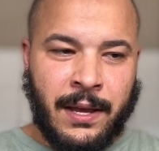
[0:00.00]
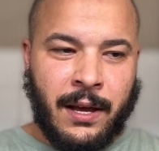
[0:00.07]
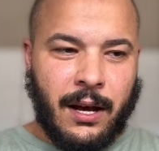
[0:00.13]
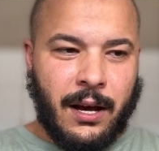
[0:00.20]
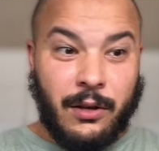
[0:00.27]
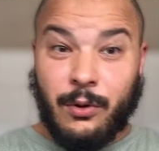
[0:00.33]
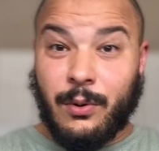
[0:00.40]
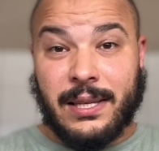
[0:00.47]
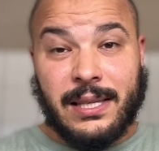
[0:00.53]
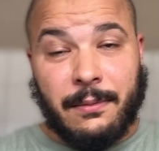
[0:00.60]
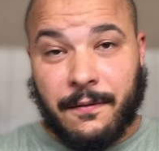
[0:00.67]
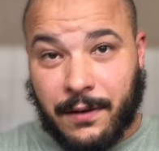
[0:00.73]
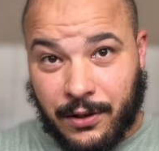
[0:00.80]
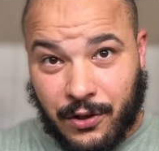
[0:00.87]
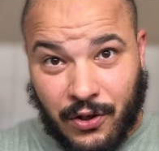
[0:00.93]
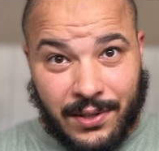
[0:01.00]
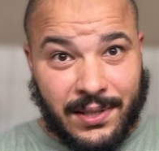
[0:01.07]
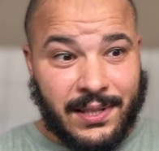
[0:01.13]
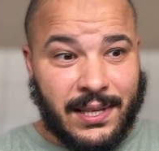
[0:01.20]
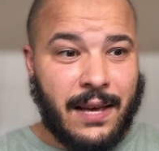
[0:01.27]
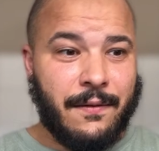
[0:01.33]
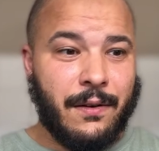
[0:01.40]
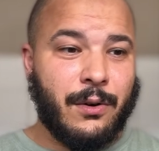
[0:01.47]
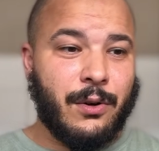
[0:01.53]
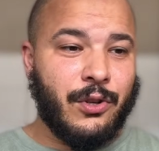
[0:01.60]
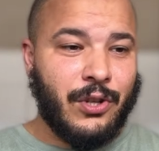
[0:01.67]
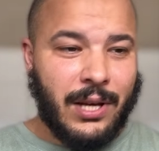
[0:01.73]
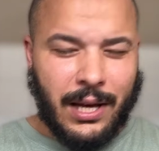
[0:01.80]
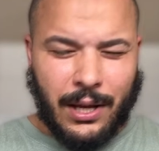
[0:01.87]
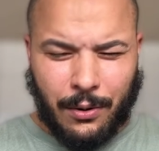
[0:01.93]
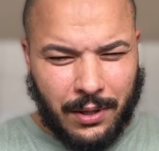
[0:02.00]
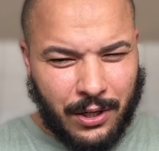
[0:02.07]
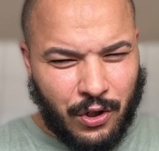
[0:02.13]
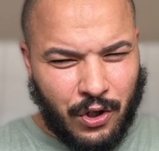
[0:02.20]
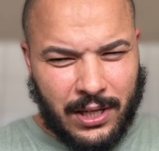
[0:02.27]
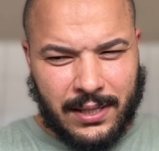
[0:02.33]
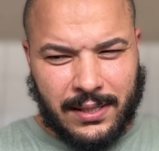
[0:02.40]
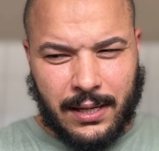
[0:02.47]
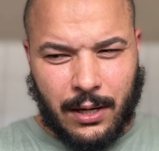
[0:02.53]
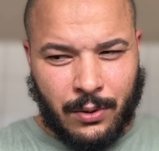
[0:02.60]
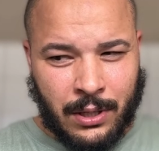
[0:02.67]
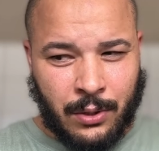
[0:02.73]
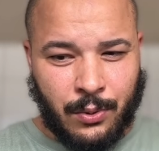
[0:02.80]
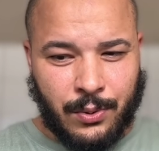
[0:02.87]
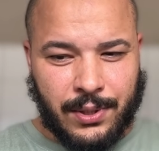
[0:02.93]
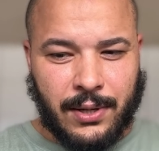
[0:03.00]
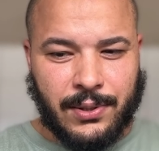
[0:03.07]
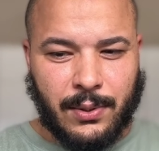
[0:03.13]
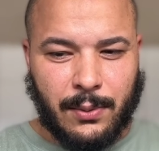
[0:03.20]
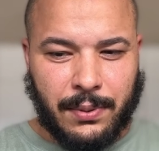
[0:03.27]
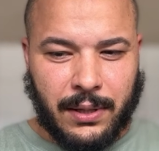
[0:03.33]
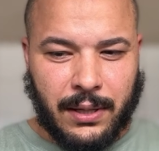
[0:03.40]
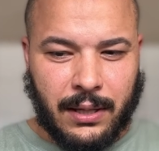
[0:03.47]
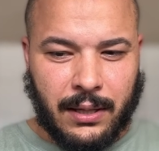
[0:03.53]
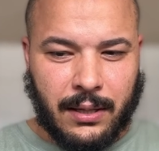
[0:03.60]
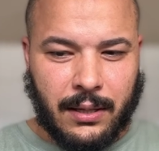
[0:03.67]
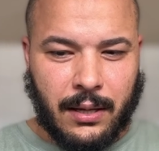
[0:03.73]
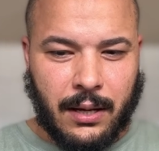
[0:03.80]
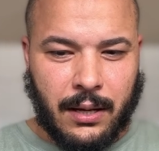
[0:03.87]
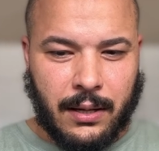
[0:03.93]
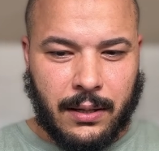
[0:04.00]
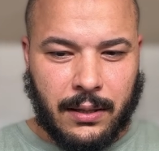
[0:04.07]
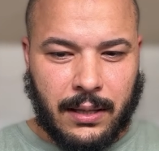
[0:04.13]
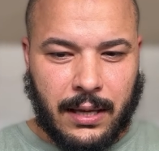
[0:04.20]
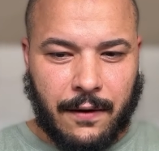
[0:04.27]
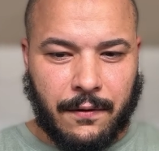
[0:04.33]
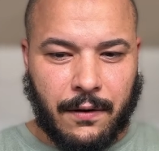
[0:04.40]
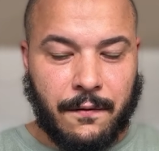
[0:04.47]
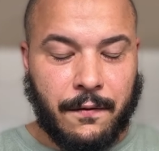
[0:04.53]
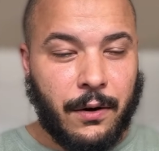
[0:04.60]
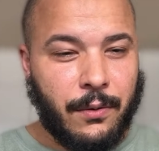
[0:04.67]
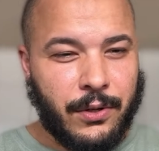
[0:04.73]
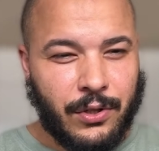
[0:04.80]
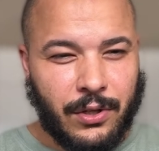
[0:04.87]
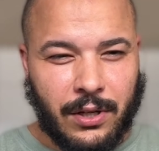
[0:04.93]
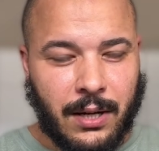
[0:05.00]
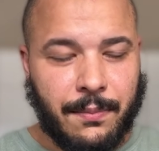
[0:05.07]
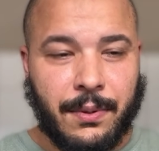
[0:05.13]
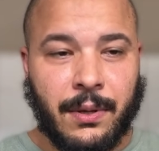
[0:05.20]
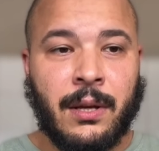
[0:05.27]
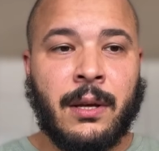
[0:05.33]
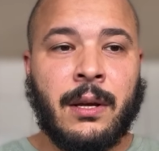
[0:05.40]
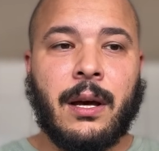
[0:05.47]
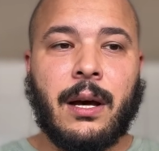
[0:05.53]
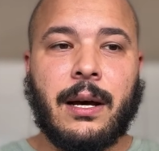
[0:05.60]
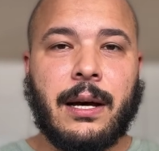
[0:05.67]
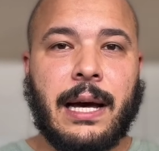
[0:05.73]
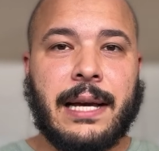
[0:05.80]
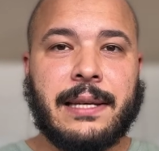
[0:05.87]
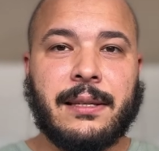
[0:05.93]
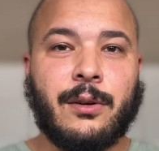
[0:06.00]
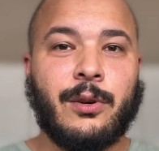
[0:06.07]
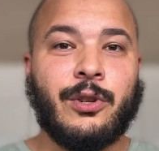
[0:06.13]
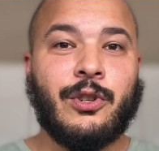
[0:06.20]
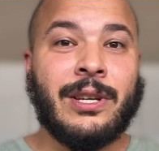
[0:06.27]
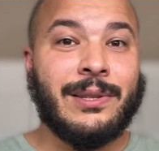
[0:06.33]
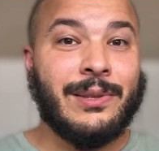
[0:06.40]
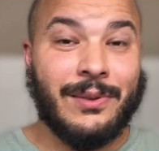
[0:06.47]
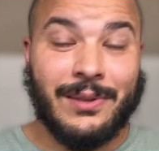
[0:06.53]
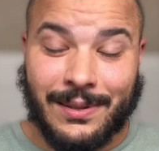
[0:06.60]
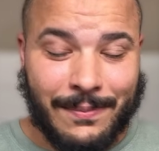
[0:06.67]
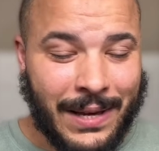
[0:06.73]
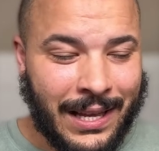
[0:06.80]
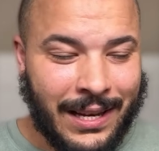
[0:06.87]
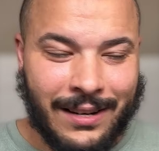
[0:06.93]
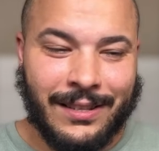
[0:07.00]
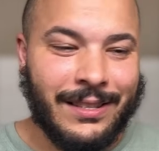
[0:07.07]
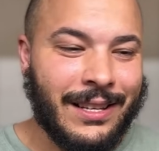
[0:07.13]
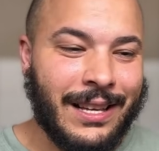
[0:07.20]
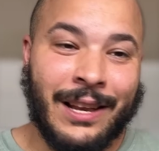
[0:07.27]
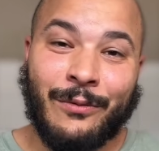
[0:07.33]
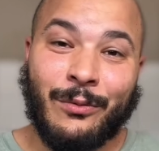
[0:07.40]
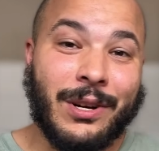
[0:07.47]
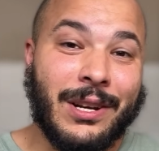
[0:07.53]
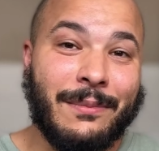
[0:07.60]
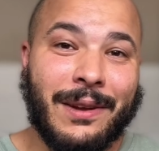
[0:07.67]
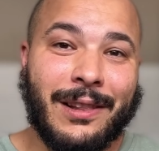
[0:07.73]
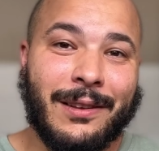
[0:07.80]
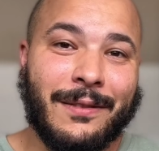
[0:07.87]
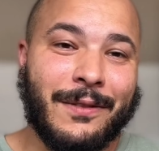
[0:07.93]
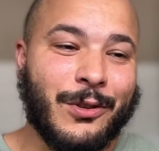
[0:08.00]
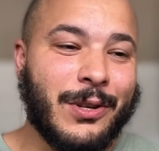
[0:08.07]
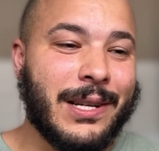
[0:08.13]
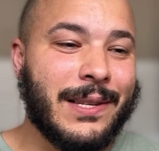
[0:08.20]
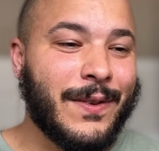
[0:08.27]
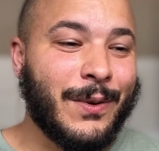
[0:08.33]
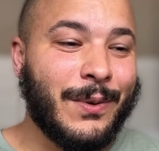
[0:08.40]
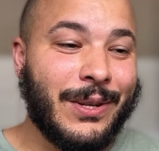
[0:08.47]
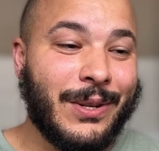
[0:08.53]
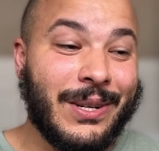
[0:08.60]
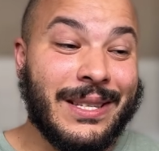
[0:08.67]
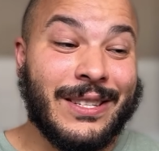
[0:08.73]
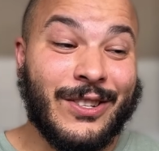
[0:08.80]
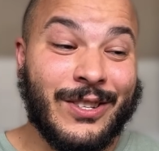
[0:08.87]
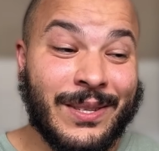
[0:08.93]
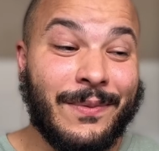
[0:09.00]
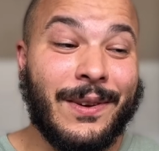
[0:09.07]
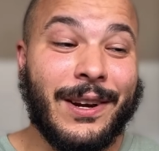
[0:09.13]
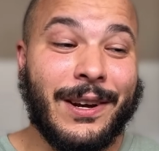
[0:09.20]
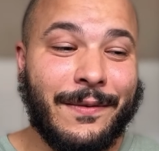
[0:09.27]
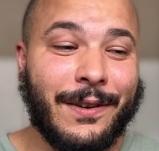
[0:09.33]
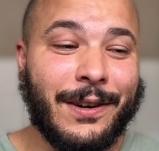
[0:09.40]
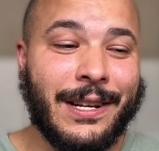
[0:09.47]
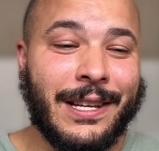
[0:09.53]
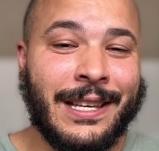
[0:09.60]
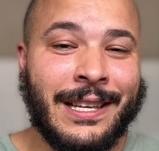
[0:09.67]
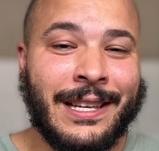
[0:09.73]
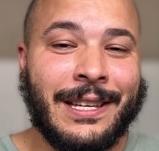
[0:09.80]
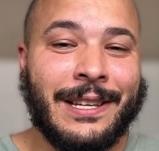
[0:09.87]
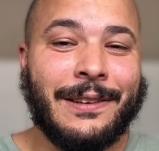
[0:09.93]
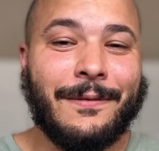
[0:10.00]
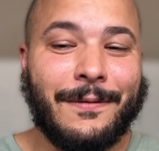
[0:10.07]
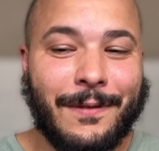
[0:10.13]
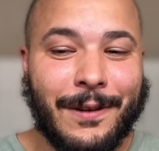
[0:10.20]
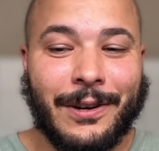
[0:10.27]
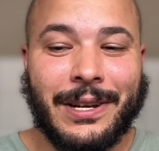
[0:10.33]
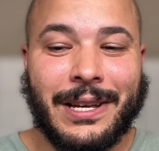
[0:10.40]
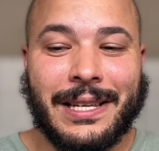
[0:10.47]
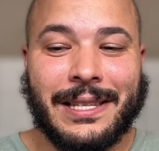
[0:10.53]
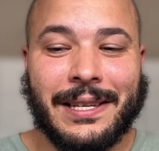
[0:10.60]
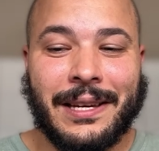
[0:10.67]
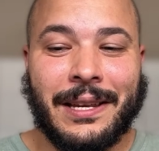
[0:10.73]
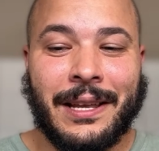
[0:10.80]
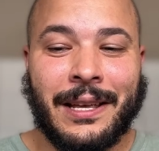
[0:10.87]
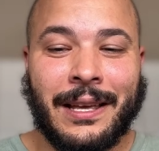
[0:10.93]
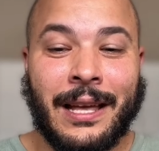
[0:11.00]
USM of Algiers doesn't have a coach yet. I don't think GS Sarra, who's also playing CAF Confederation Cup, has a coach yet. So, man, and we're in the middle of the transfer window. It's just very, very, very exciting.